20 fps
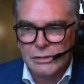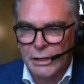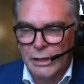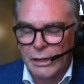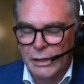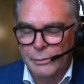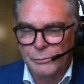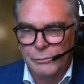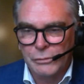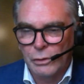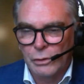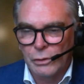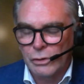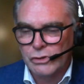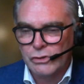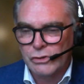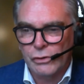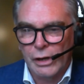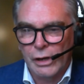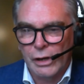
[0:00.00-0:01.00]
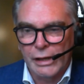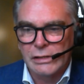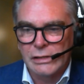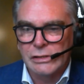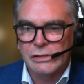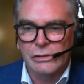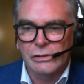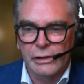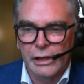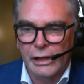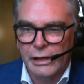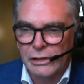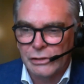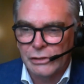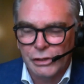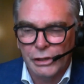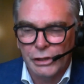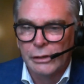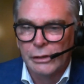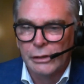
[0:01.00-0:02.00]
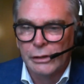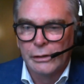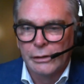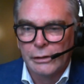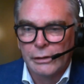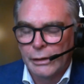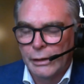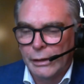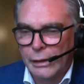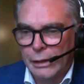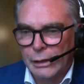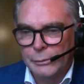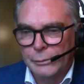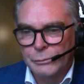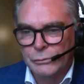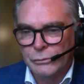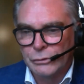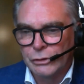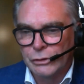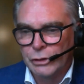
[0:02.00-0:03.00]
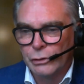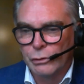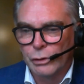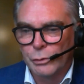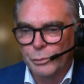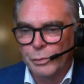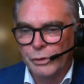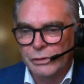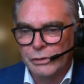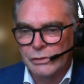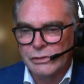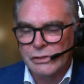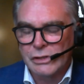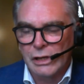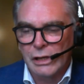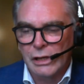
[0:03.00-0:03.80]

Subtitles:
Australasia and Asia, Europe and